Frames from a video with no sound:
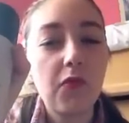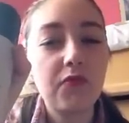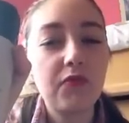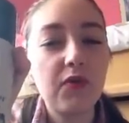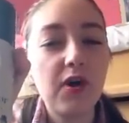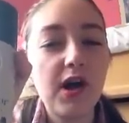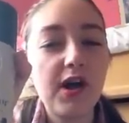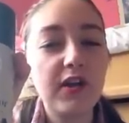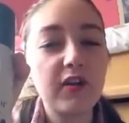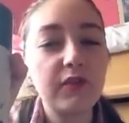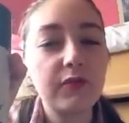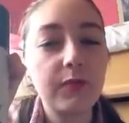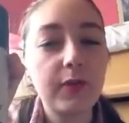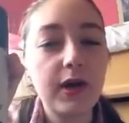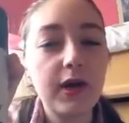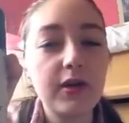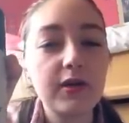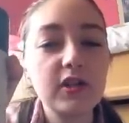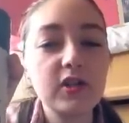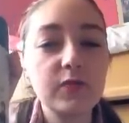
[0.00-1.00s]
£5,
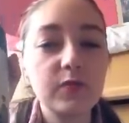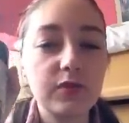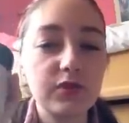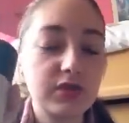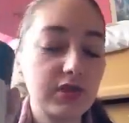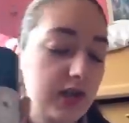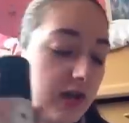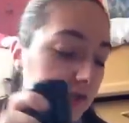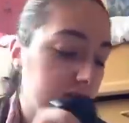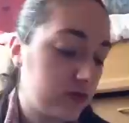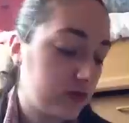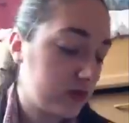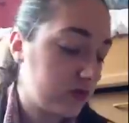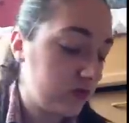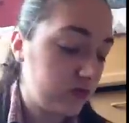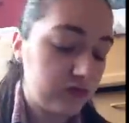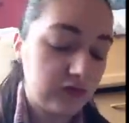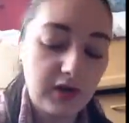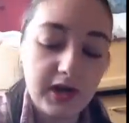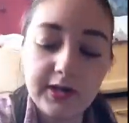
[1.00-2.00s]
but she gave it to us
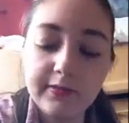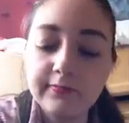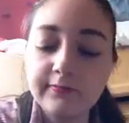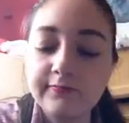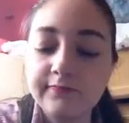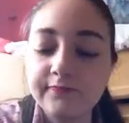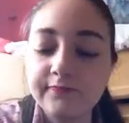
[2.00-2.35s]
for free.